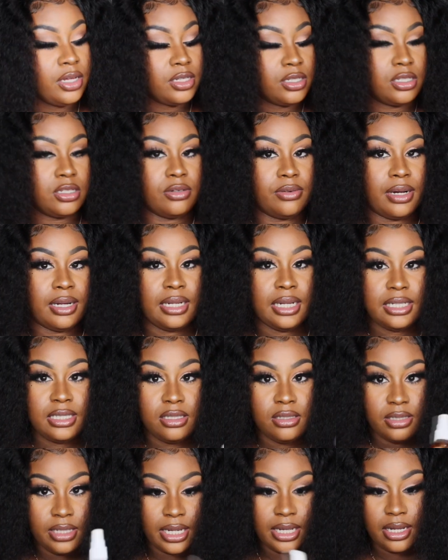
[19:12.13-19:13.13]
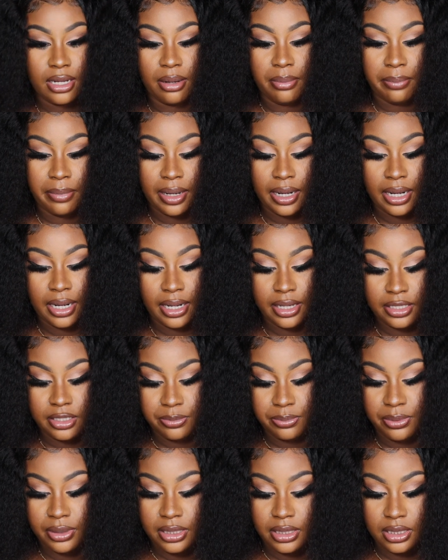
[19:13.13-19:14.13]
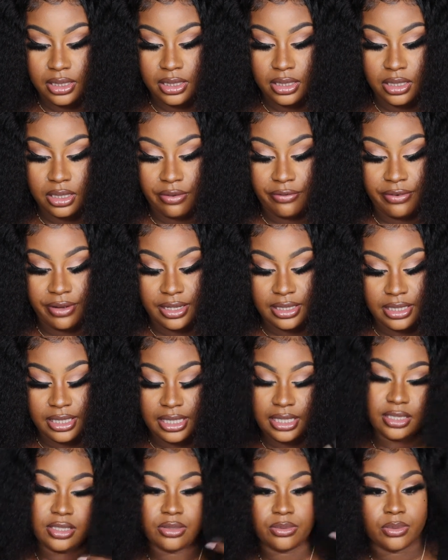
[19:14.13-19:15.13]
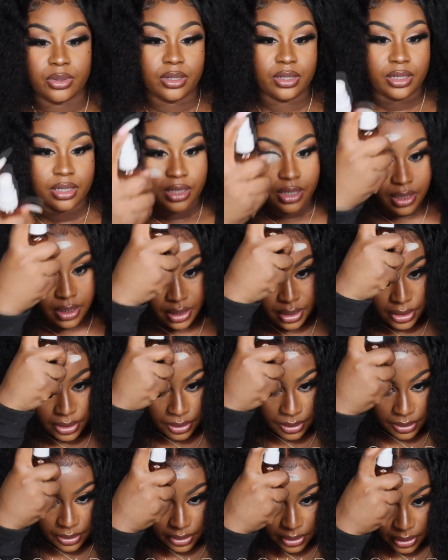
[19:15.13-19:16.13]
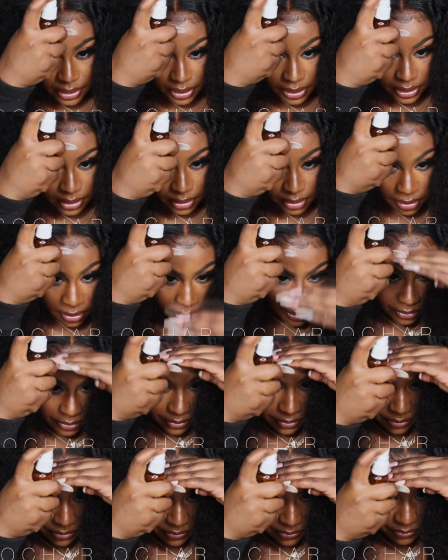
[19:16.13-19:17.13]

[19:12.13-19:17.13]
so I like to take my spritz this is the Fantasia one and um,